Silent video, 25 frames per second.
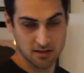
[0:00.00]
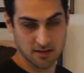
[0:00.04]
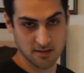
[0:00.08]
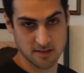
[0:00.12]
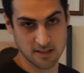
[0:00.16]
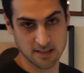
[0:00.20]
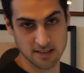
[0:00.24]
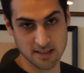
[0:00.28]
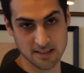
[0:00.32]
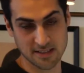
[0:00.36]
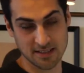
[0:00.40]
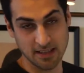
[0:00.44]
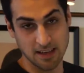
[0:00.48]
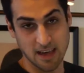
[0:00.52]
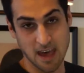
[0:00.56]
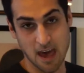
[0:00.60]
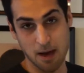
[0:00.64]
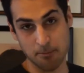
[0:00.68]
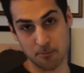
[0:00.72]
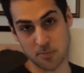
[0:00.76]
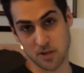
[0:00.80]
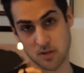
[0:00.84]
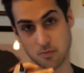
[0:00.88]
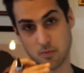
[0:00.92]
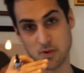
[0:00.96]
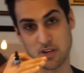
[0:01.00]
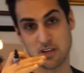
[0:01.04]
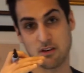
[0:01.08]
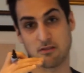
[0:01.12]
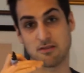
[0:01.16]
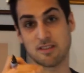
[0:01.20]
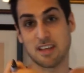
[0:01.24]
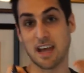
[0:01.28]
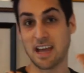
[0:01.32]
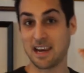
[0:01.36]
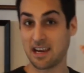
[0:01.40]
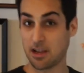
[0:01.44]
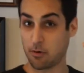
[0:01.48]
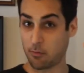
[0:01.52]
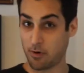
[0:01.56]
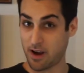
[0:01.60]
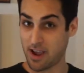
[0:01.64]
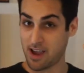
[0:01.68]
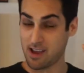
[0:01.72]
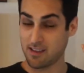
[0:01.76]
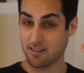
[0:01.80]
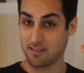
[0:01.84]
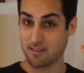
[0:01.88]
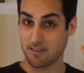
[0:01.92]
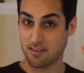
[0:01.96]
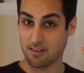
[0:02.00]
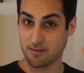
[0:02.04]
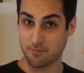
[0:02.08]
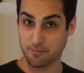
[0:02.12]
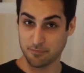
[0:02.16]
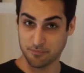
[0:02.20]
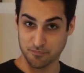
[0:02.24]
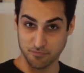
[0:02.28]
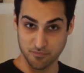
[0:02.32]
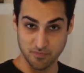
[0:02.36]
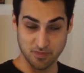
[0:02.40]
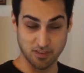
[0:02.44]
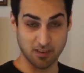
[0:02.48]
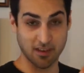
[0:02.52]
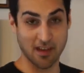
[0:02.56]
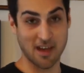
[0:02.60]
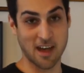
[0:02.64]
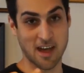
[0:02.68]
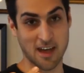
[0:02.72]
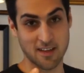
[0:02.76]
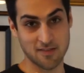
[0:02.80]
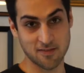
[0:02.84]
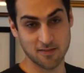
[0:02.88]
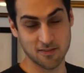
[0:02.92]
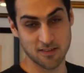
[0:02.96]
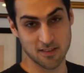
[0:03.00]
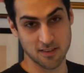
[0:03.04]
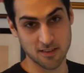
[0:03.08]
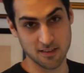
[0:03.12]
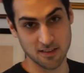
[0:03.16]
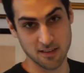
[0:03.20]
This is the gap between your daily rate and